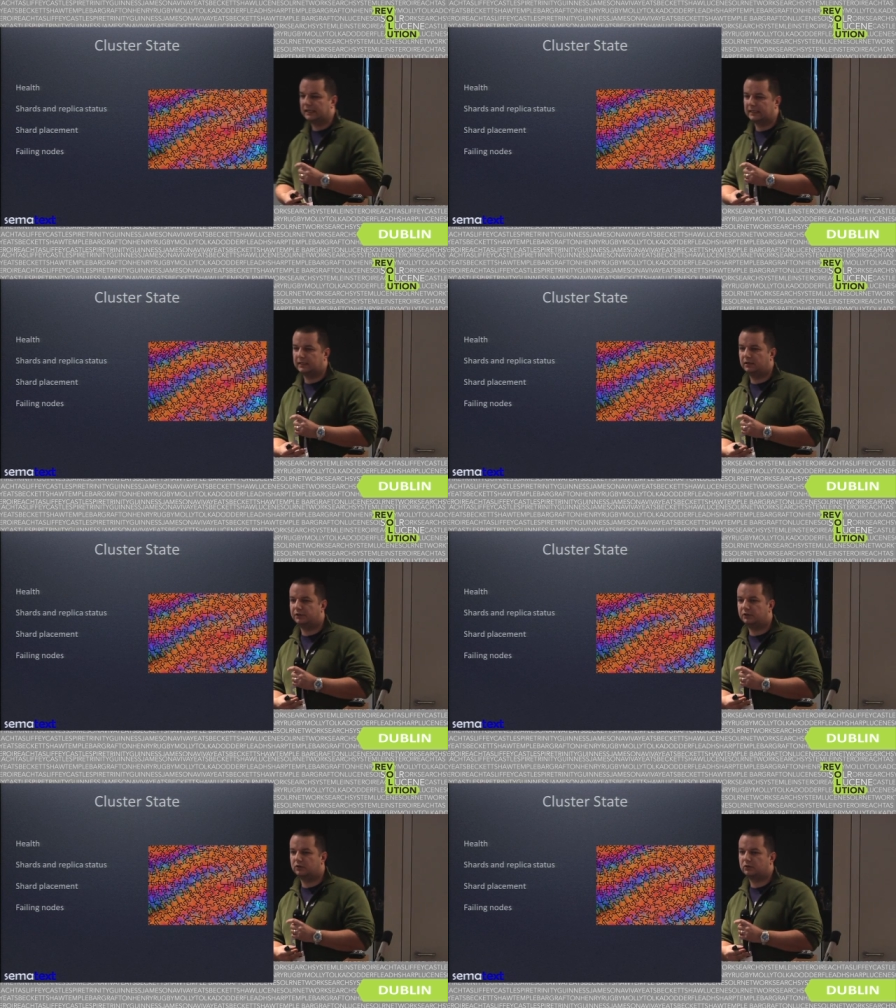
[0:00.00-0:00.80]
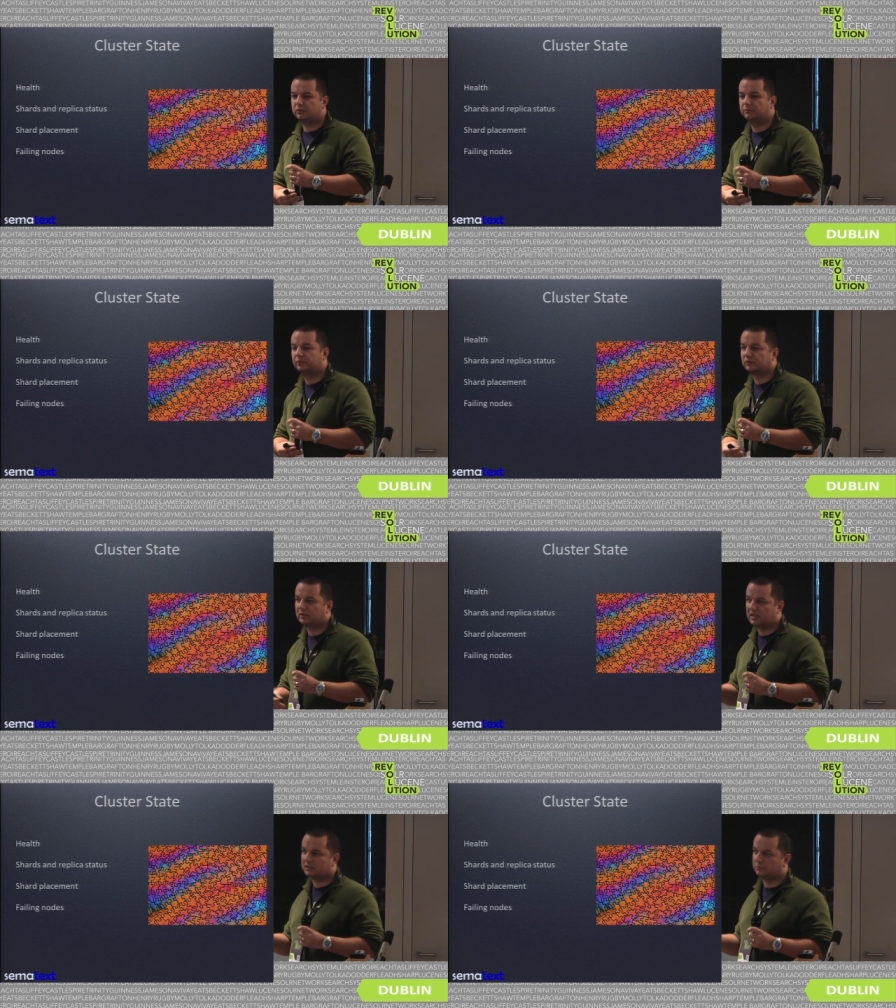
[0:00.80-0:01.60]
uh, your
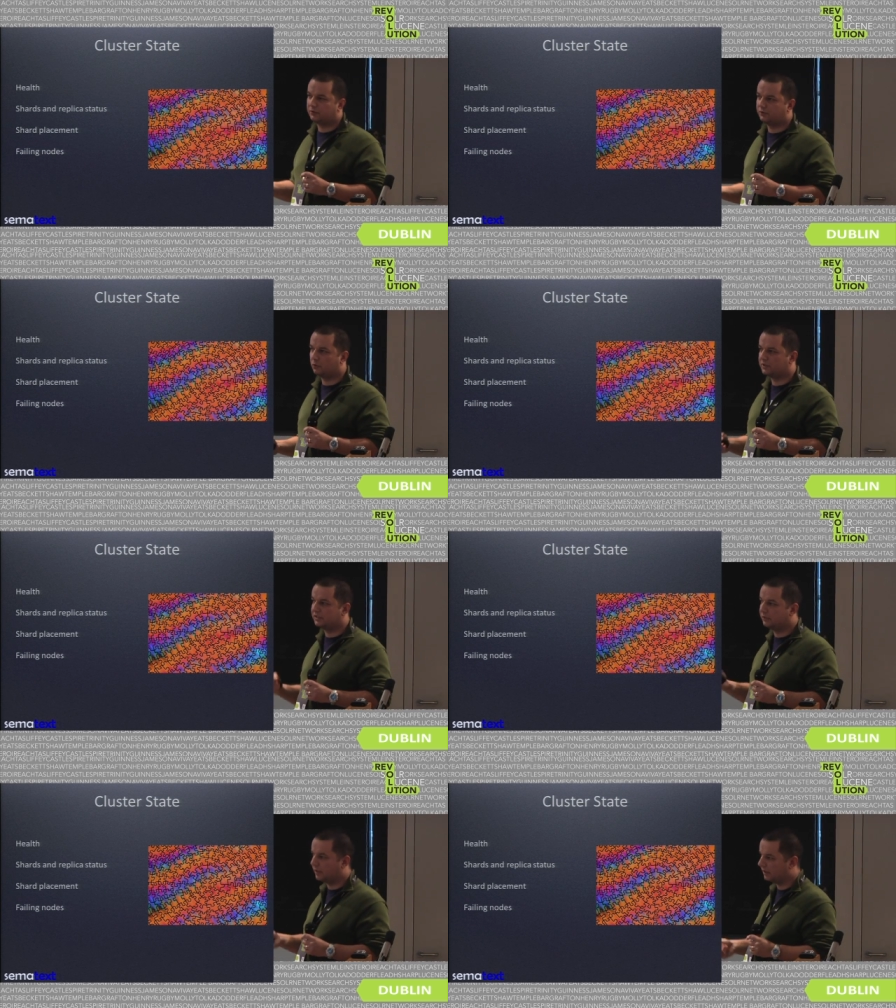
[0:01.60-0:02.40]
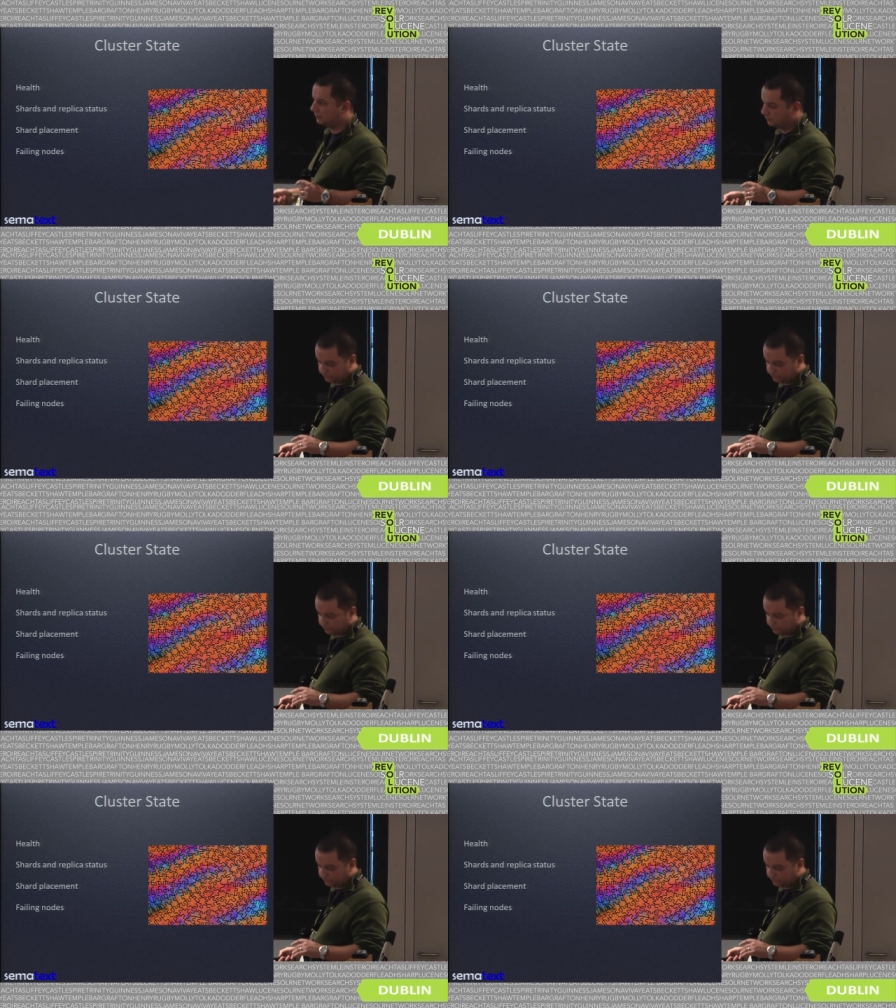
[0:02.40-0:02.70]
cluster performance degrade.